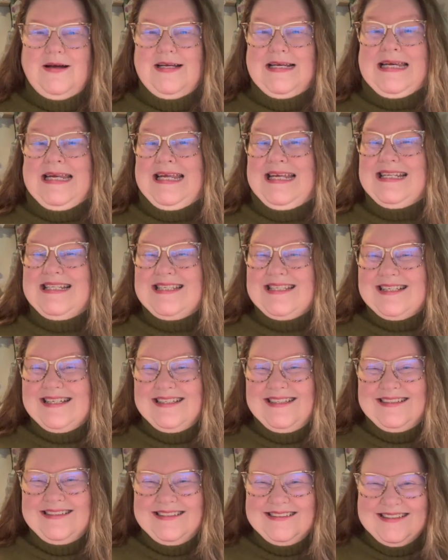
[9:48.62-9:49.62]
needs,
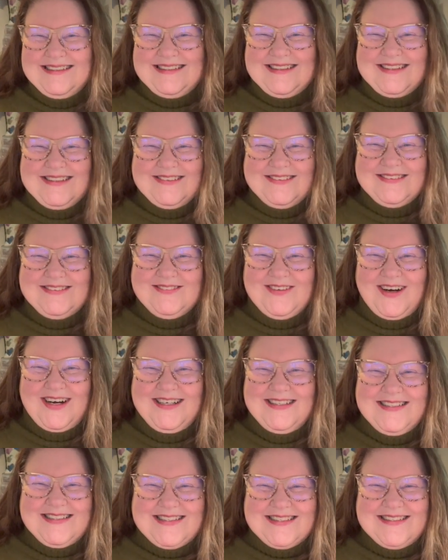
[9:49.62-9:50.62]

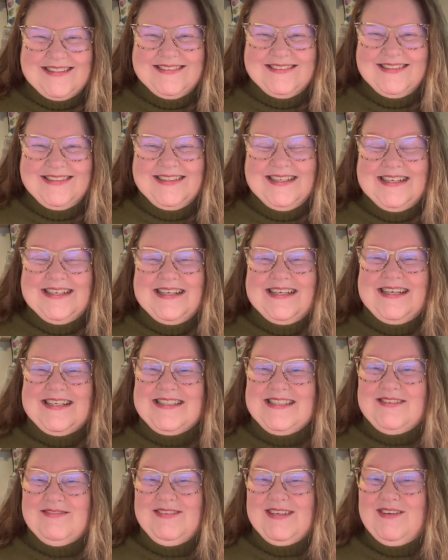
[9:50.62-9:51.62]
wants,
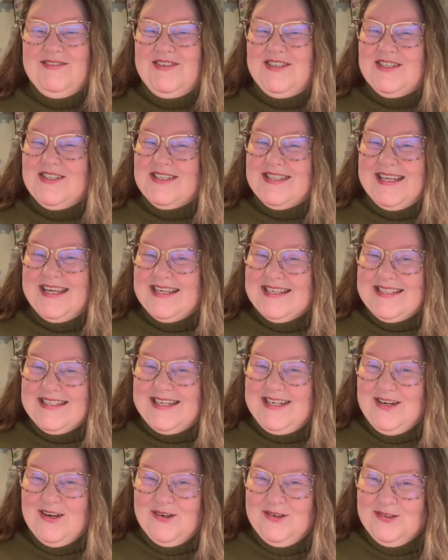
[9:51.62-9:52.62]
because sometimes you just can't
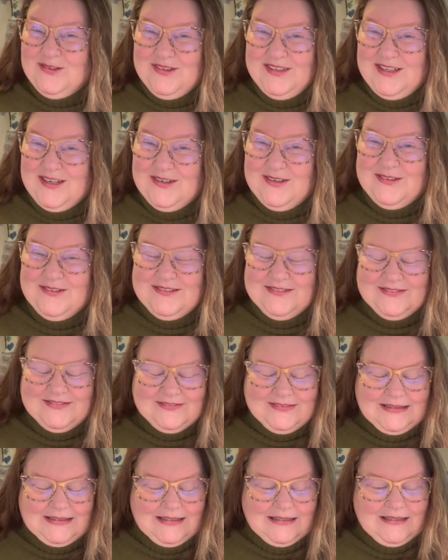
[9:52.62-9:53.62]
say no, you know.
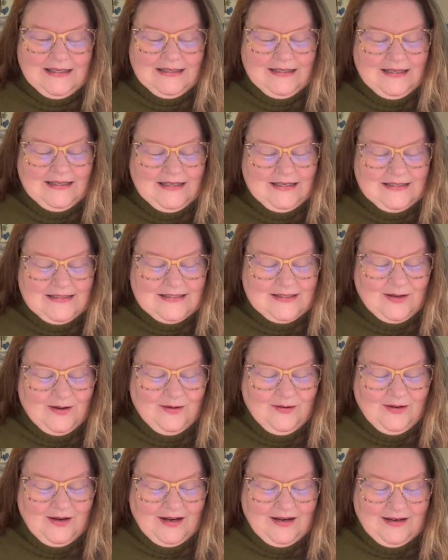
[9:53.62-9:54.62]

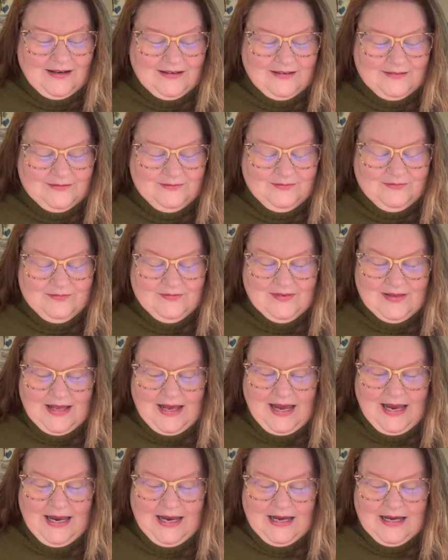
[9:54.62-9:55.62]
So
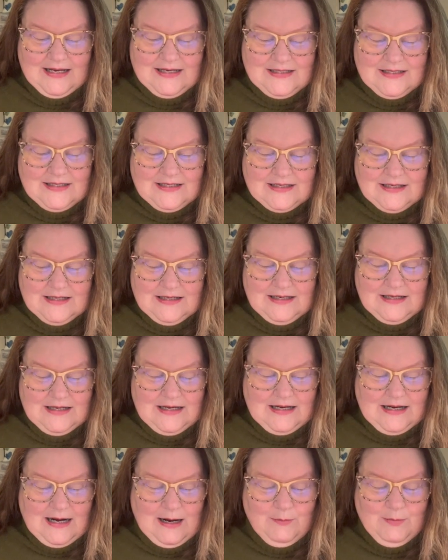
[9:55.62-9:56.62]
and
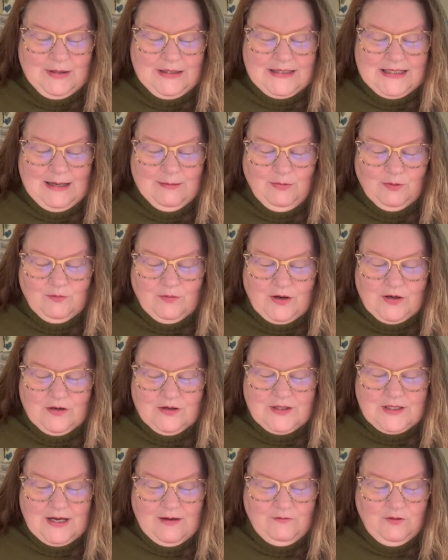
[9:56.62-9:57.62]
how many table
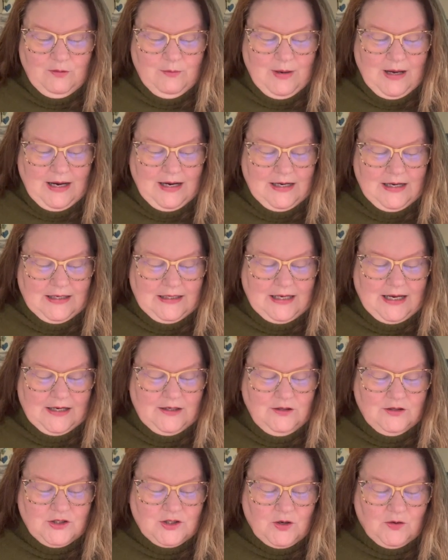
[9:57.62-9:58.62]
runners have you made, and can
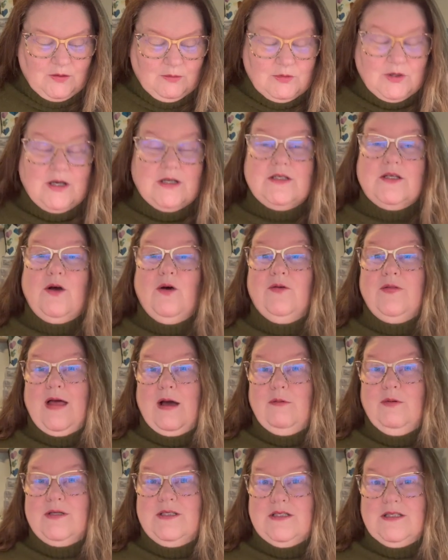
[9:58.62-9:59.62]
you show them to us? Oh,
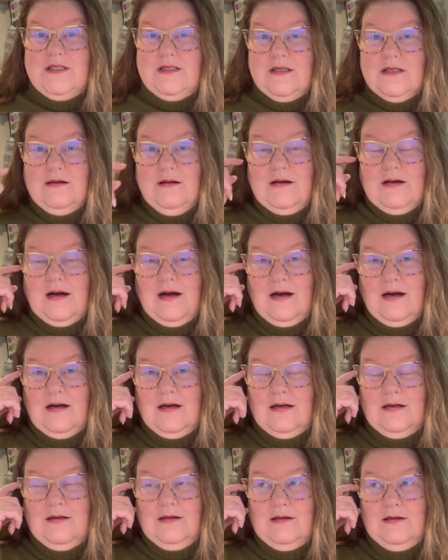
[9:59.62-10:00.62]
that was
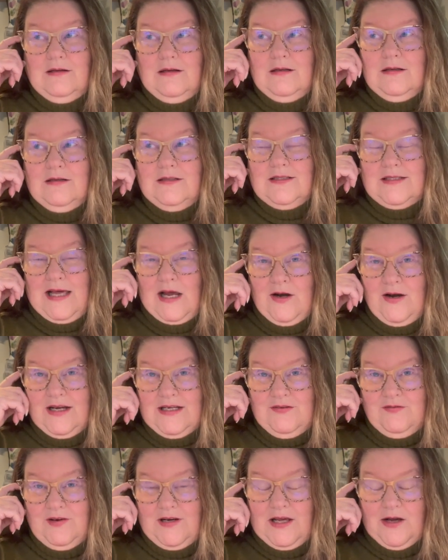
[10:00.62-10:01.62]

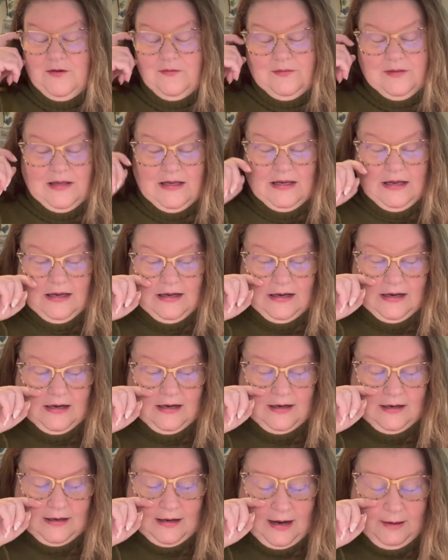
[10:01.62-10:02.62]
Saturday's video.
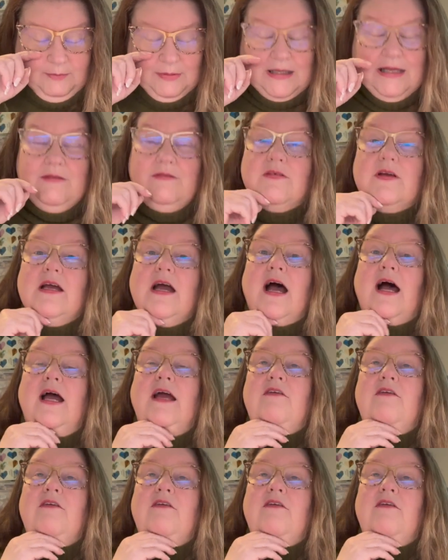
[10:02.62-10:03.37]
I believe I